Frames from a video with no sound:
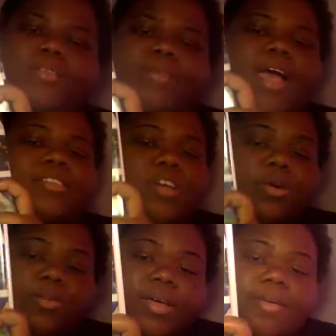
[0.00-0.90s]
I don't
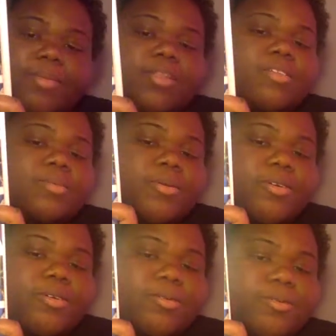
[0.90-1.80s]
recommend this book.
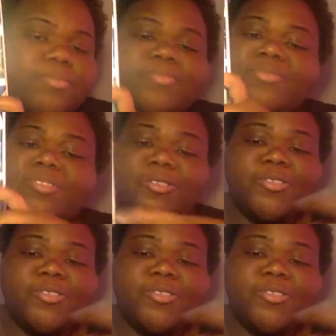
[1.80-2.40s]
You